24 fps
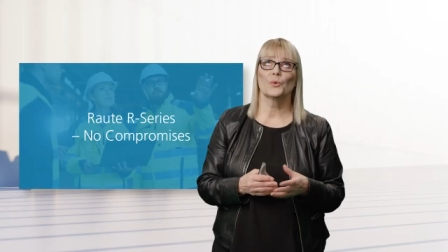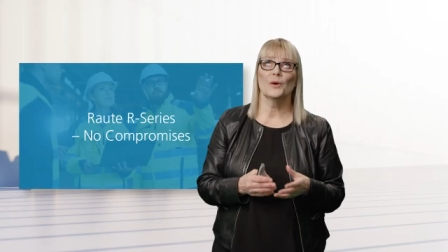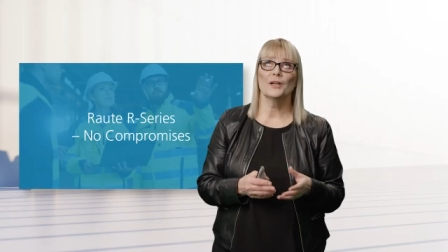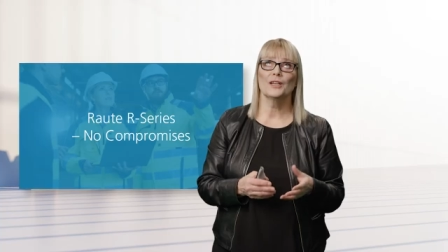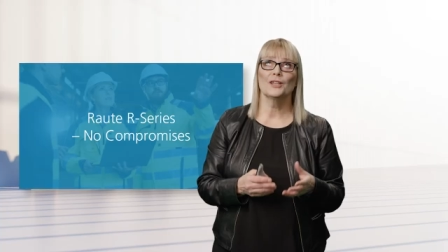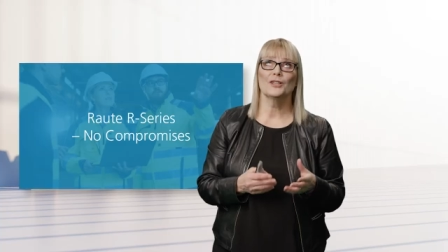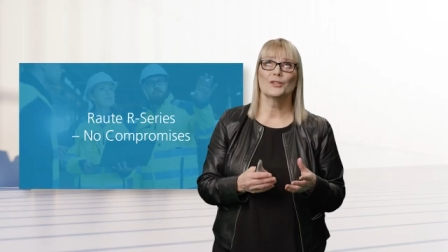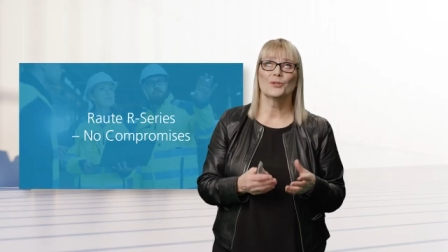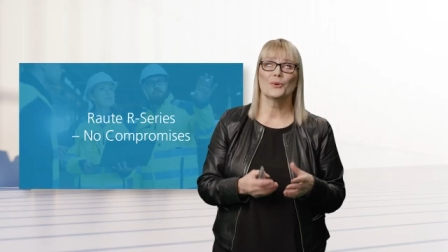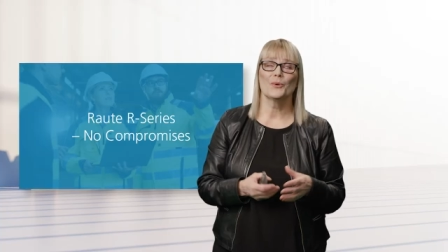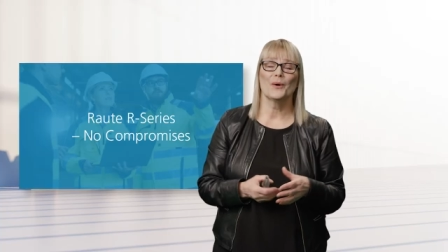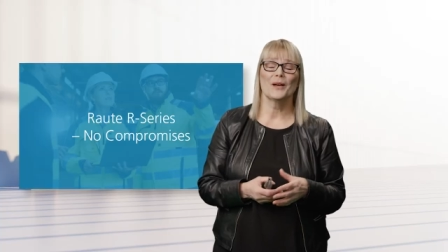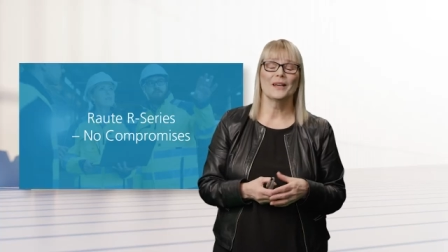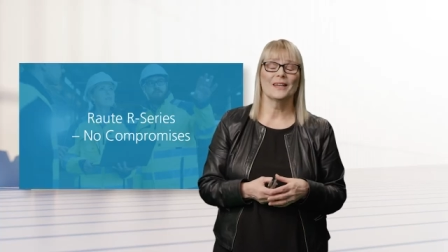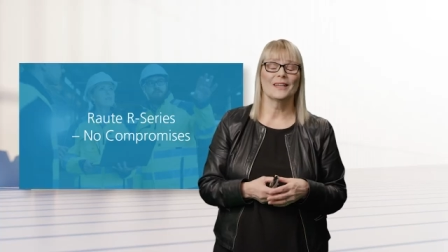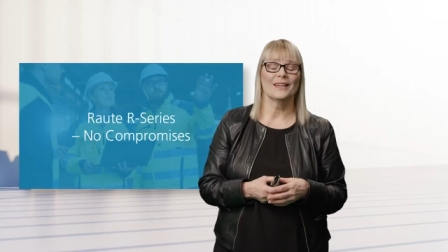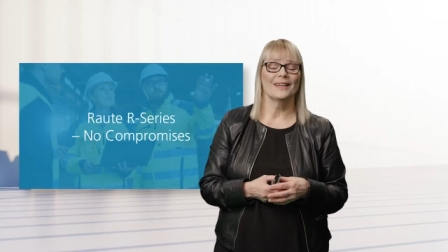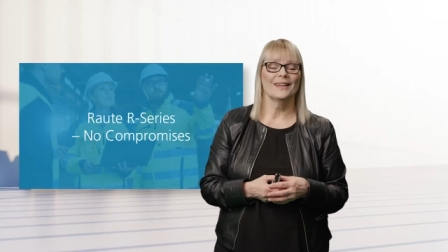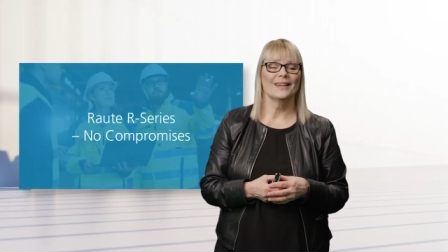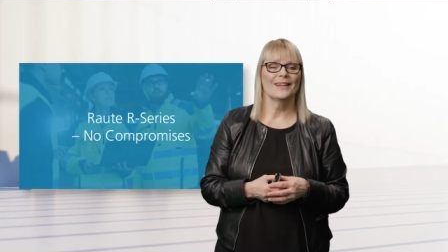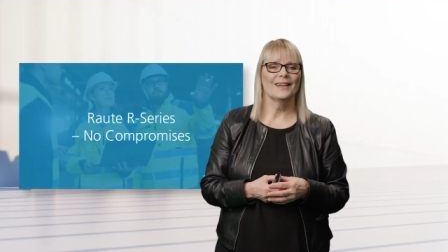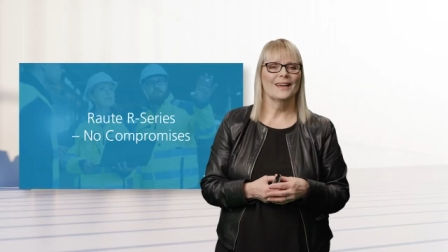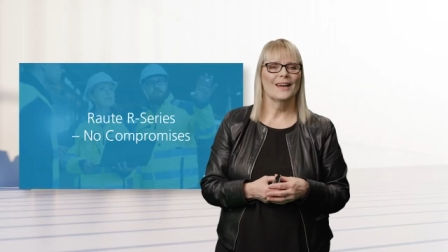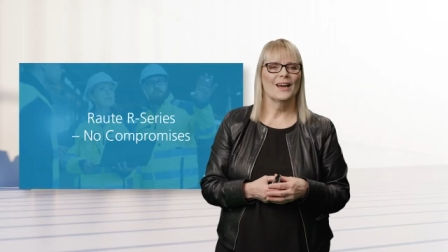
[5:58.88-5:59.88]

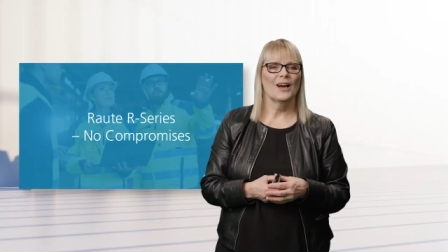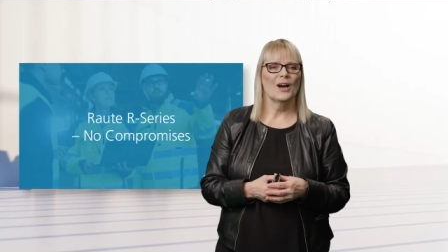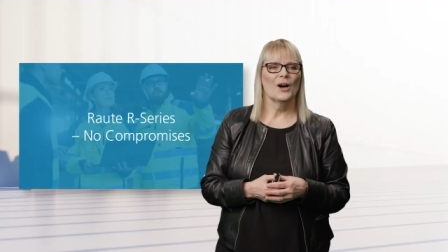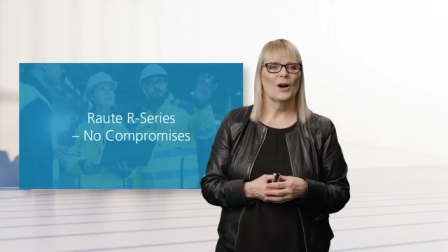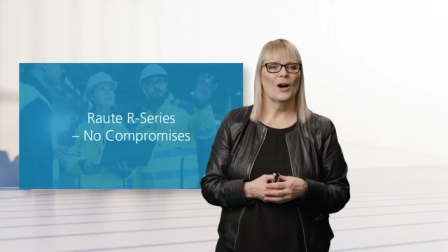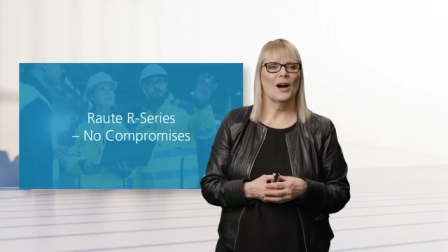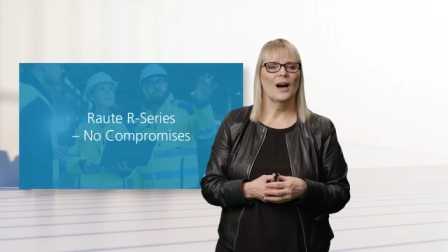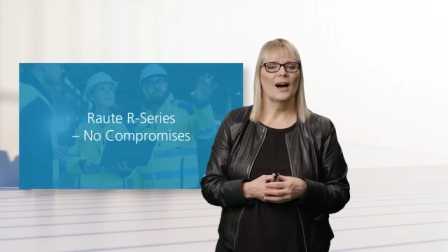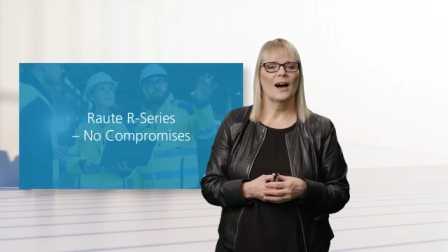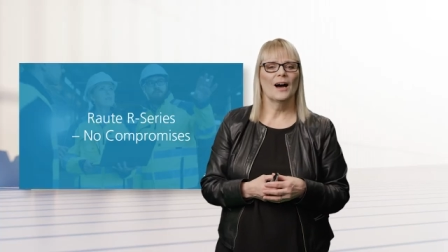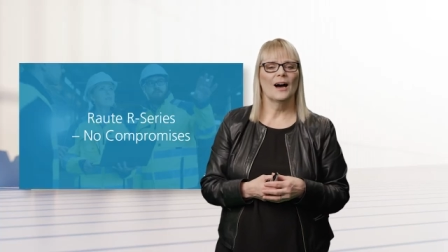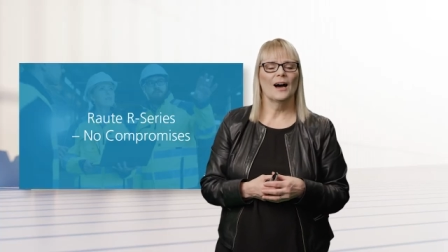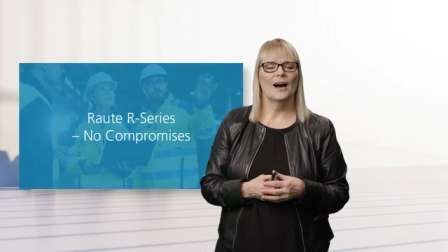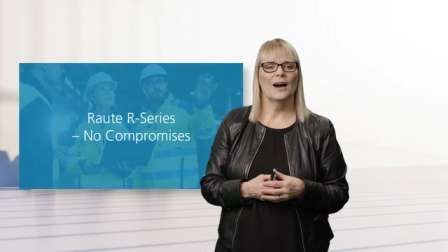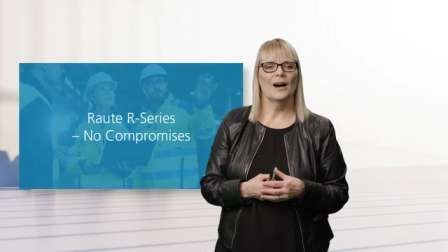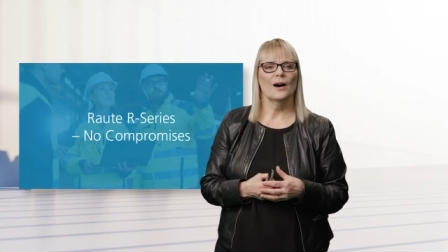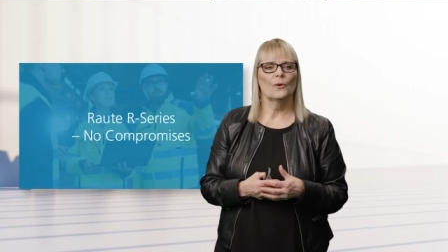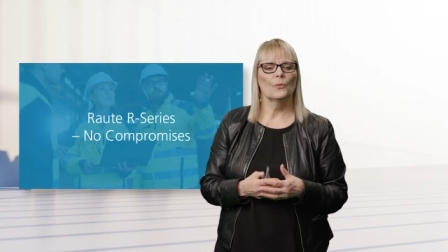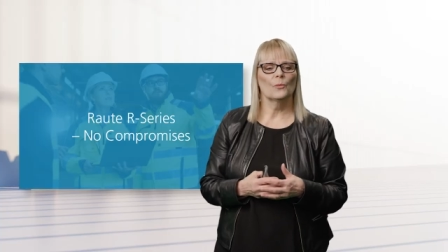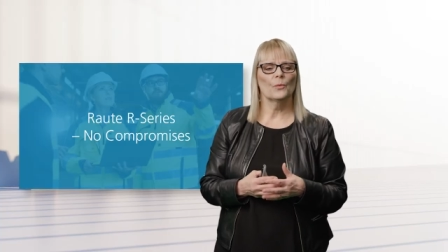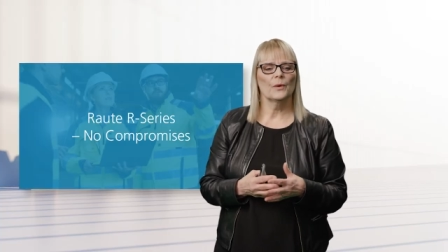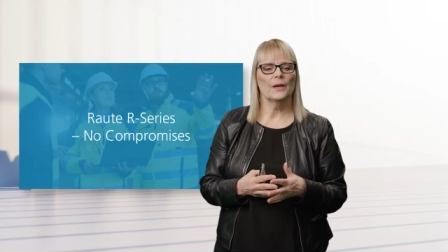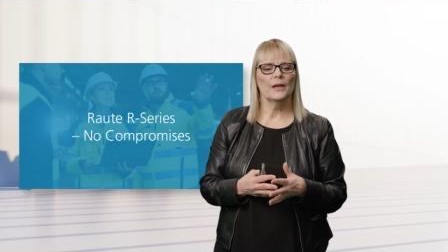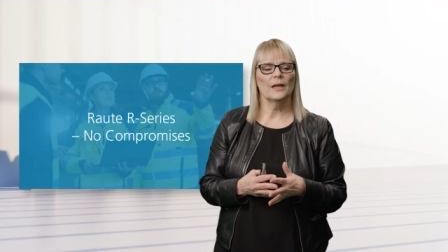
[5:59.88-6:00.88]
2020,
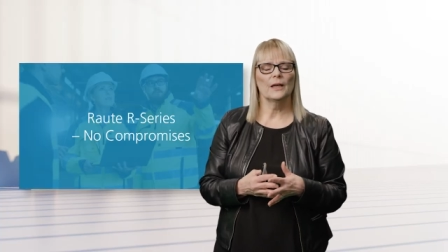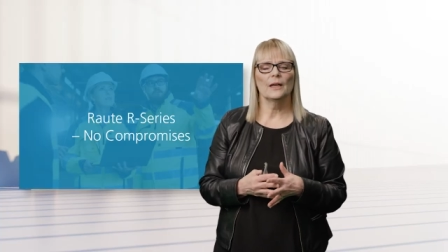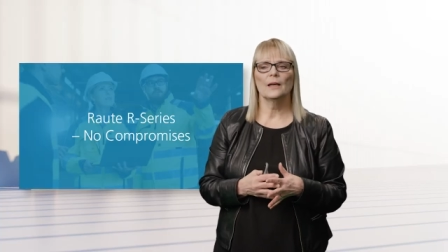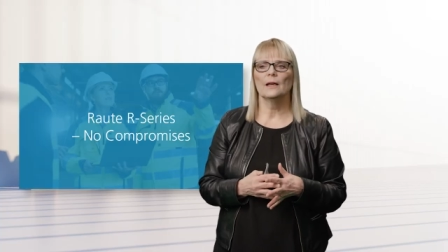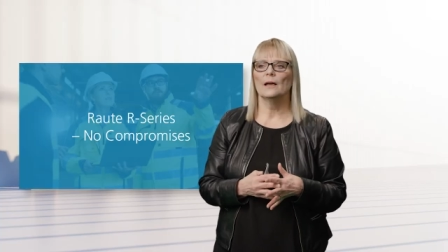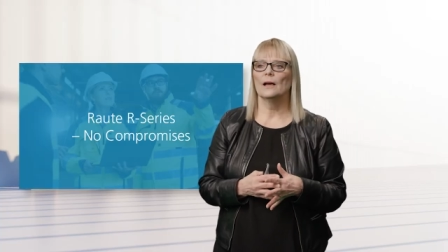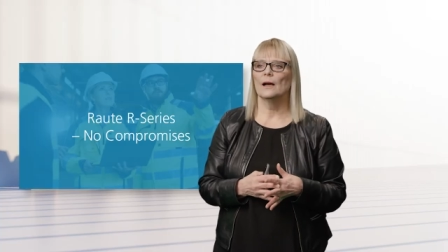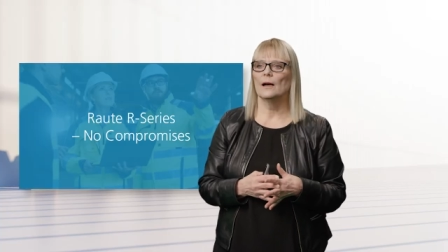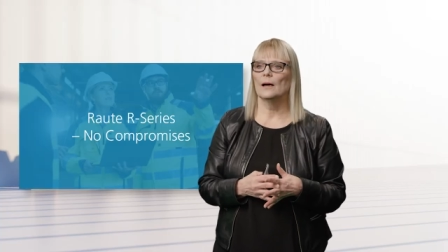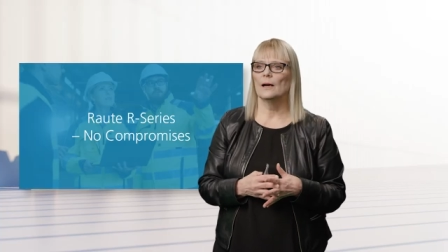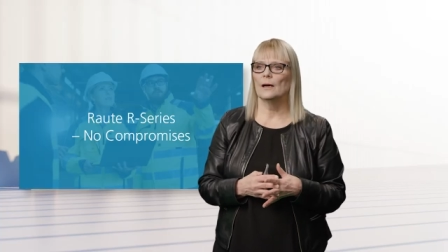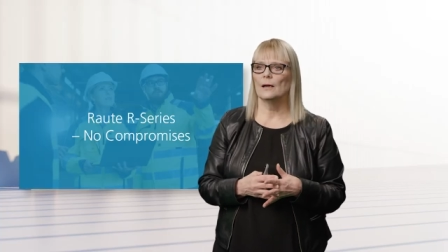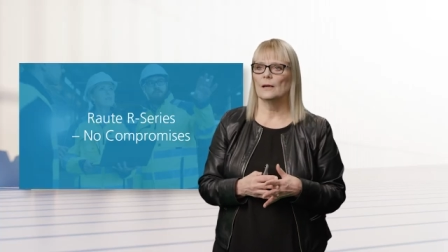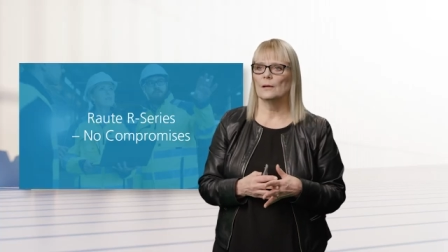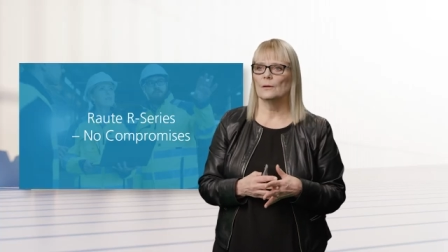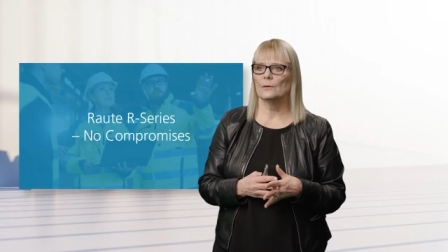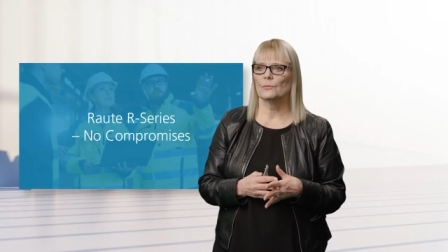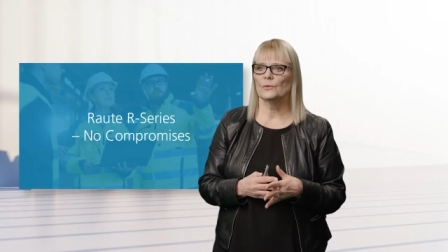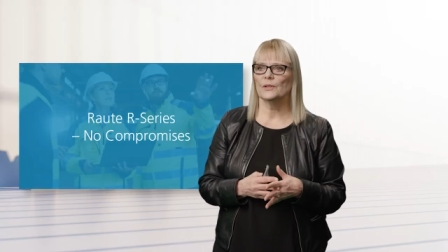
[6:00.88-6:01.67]
uh, we uh,